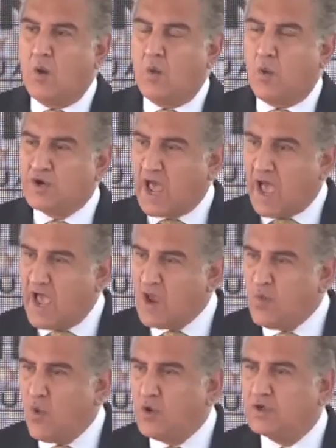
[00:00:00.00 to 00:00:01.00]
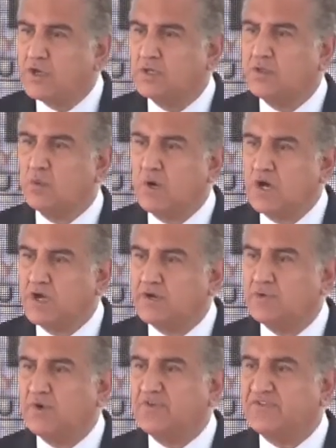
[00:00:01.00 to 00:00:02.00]
What I want the
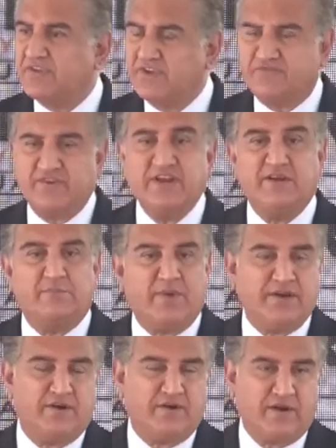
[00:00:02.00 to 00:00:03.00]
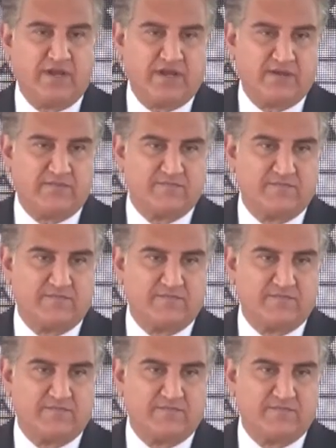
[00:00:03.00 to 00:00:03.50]
world to assess independently,